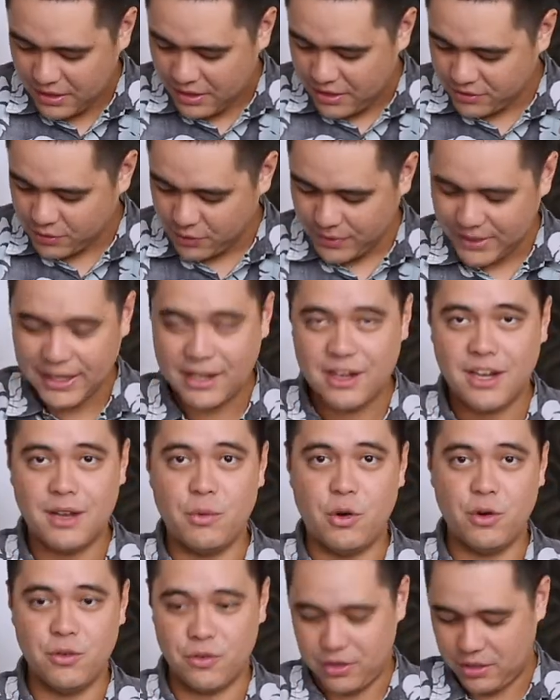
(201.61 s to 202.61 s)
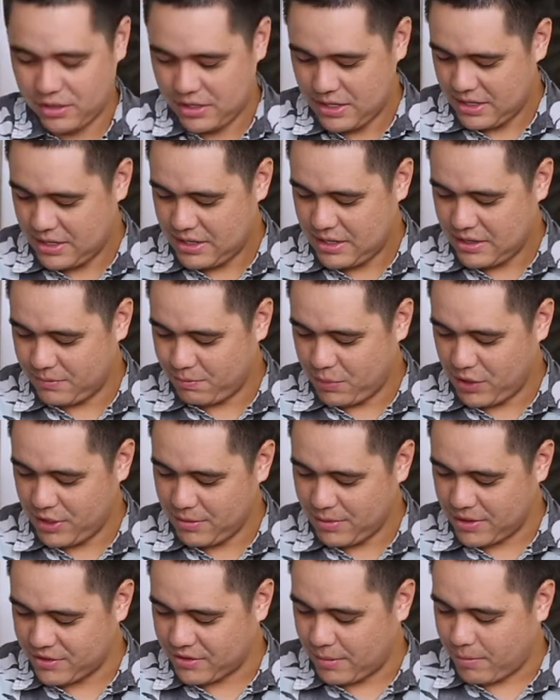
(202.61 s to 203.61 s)
So when I come over, pretty
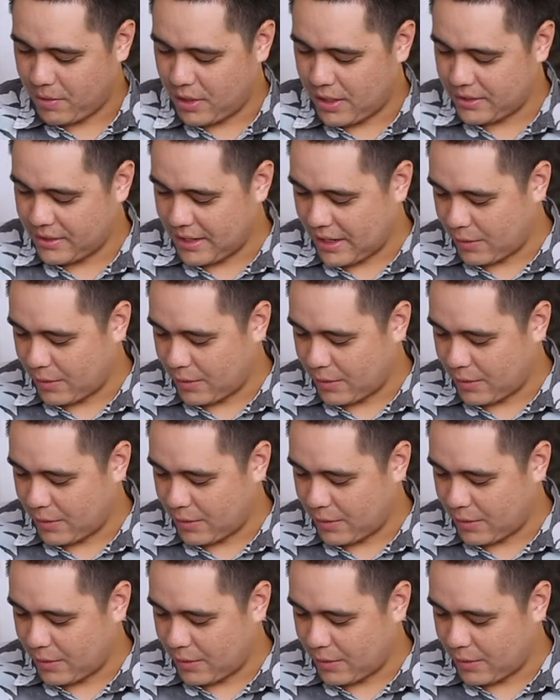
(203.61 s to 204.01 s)
much I'm on,